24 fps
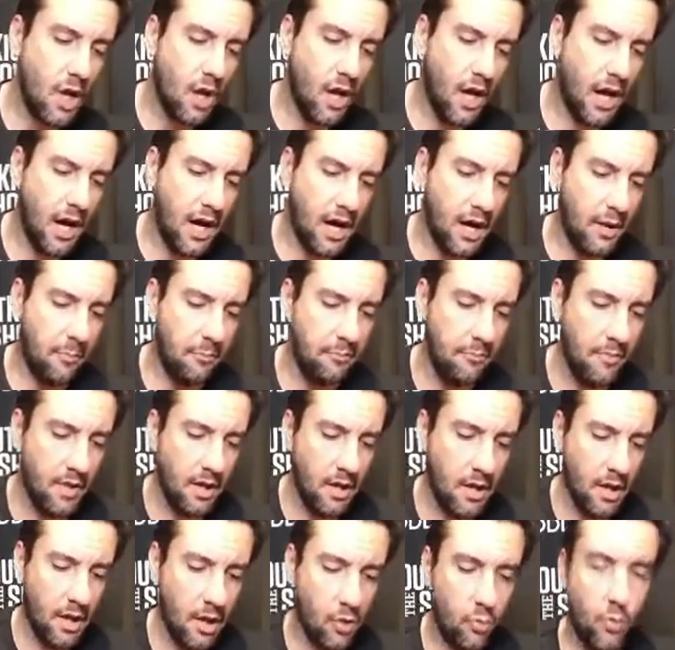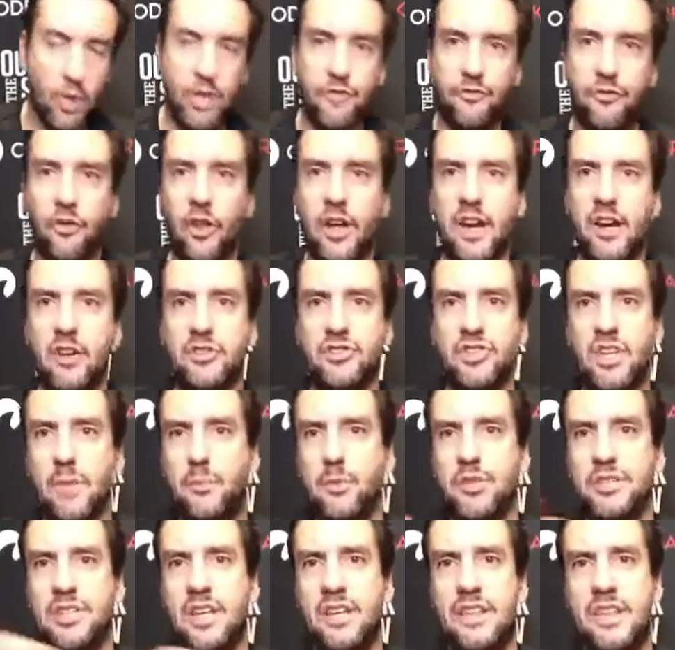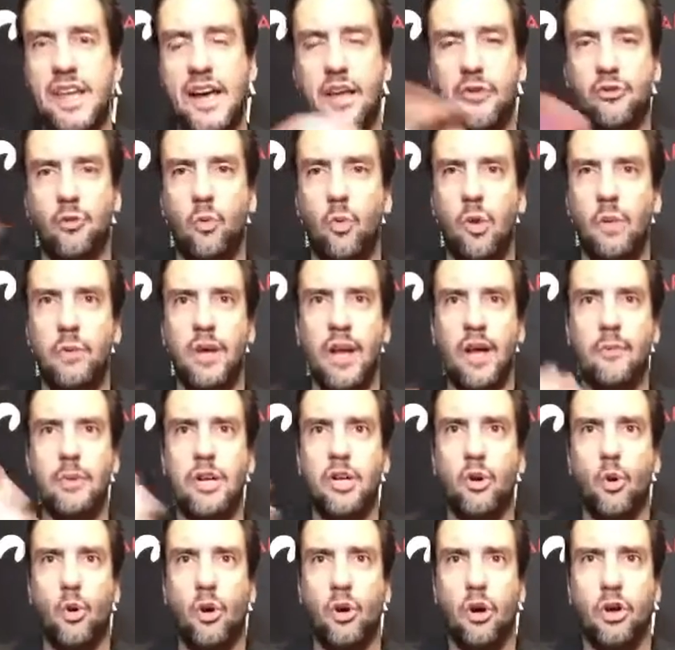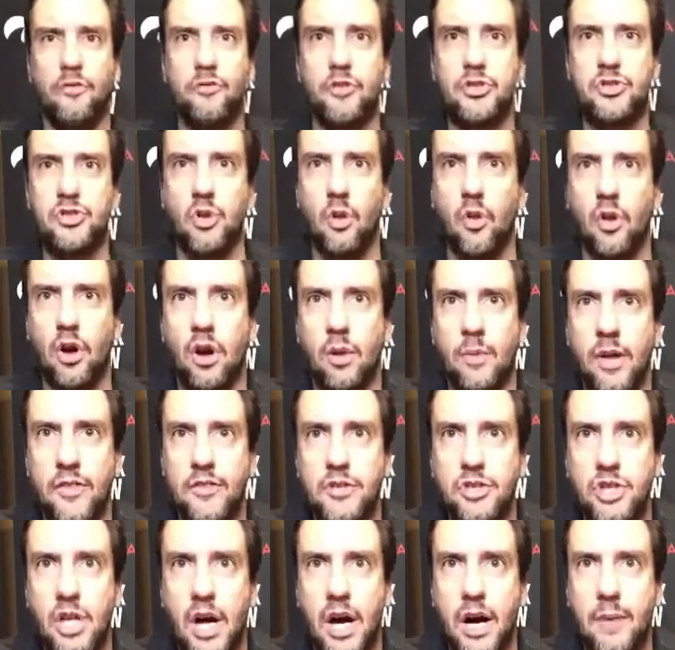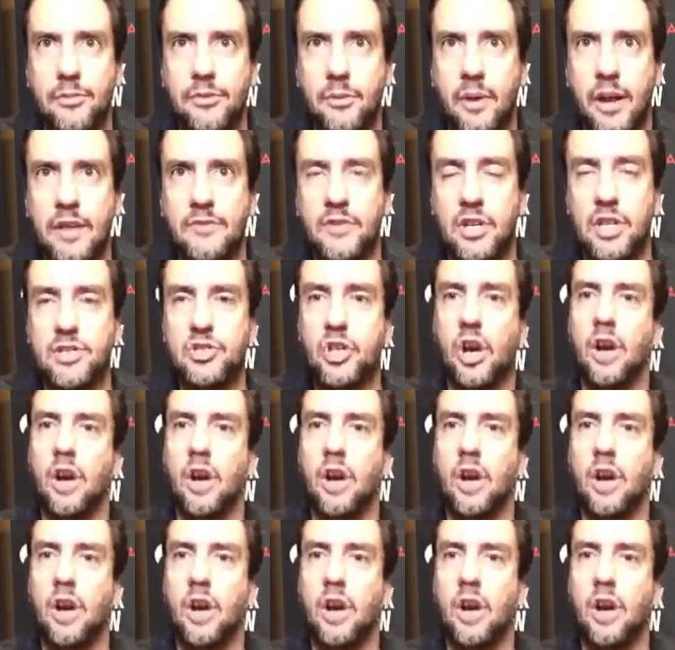Um, Rick Flair slept with 10,000 women. I've been going on for so long about the jobs, I'm not even going to